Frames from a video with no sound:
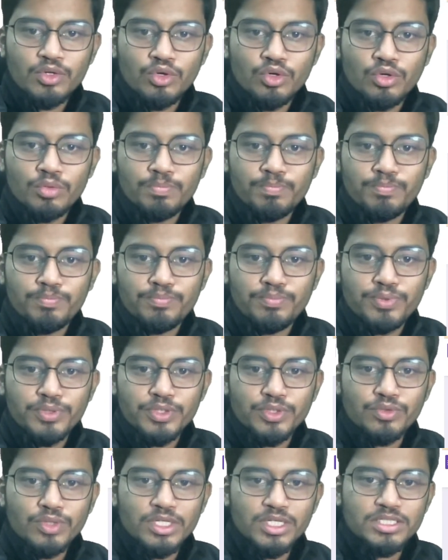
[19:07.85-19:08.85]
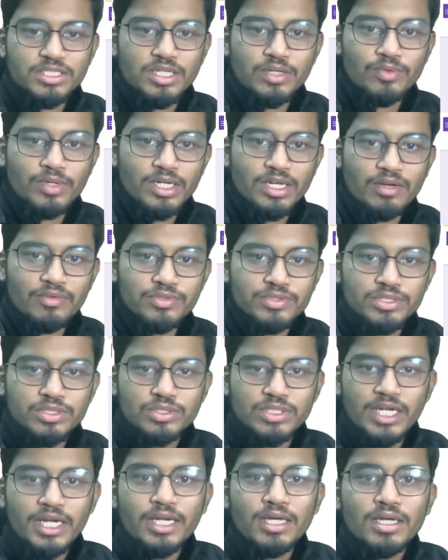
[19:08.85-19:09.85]
hope you understand what I have
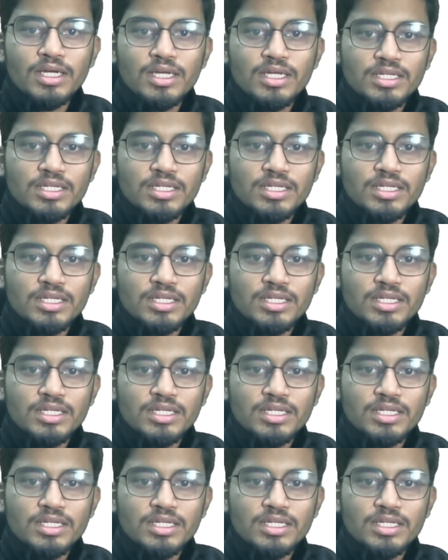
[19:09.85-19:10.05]
said.